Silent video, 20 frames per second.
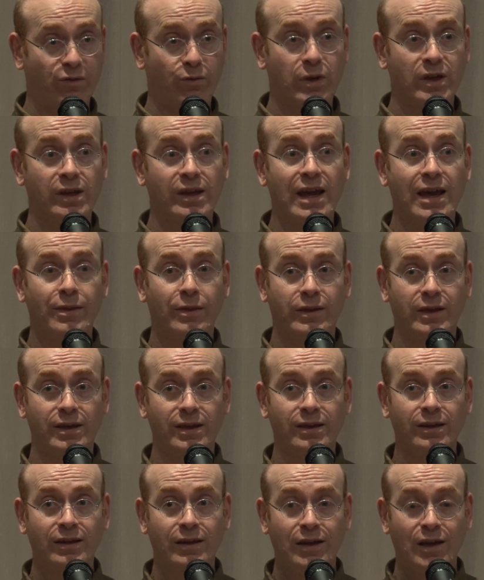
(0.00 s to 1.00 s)
If we can get
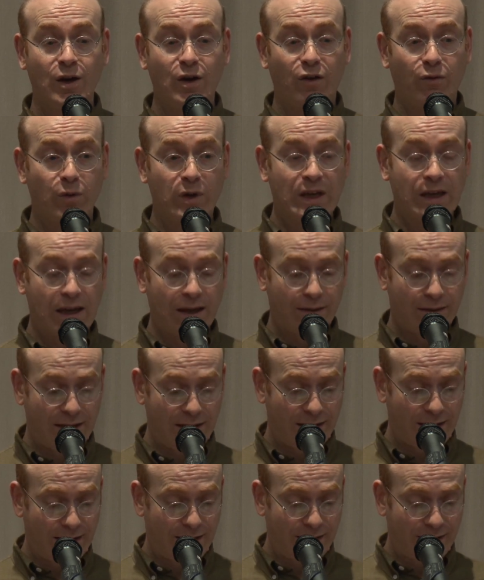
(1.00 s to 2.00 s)
the, if we can get
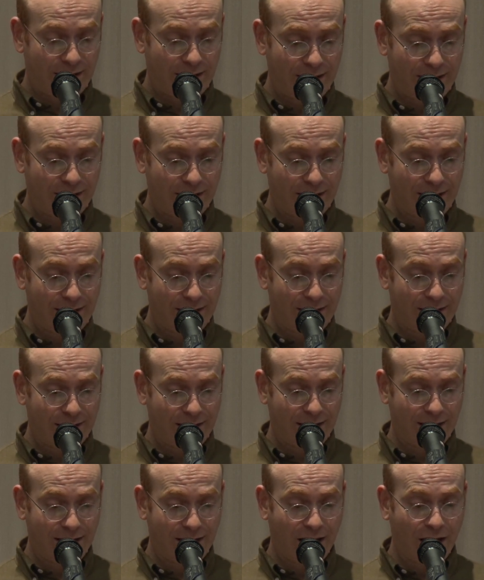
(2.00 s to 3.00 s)
the, the, the,
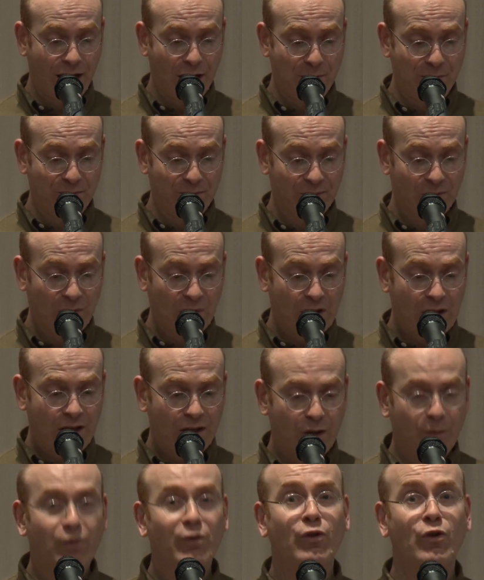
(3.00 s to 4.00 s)
the, um,
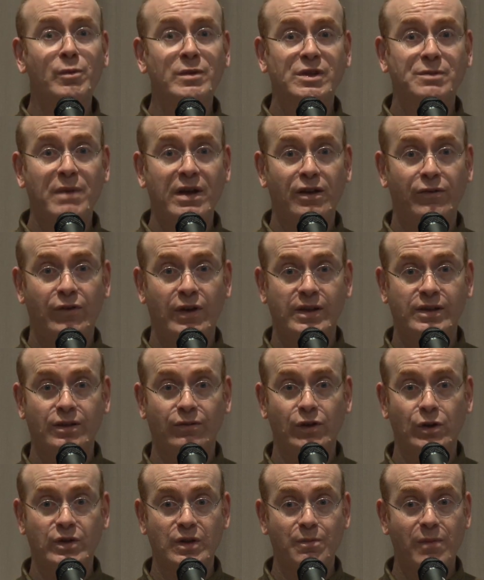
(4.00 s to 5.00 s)
the performance benefits
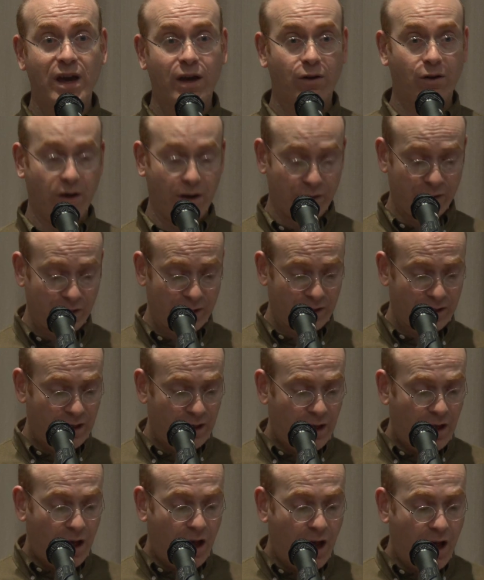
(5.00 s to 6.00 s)
of using macros
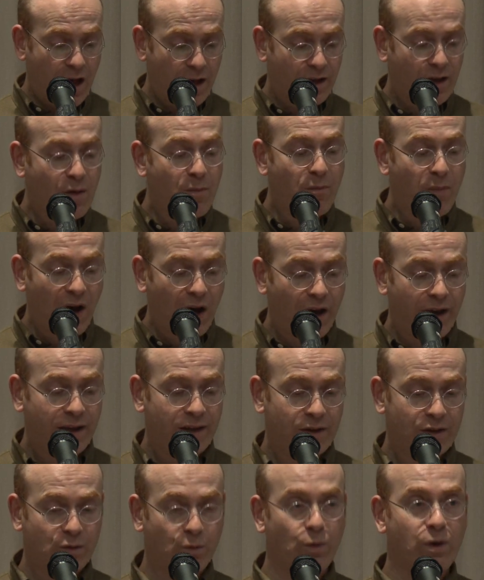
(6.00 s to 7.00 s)
uh,
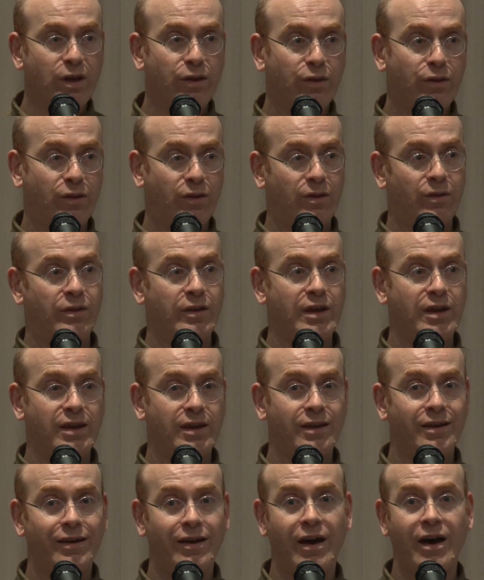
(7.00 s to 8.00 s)
combined with
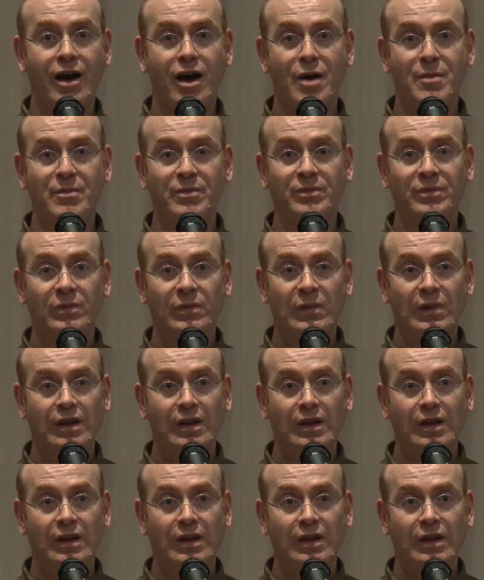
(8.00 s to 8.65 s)
the, um,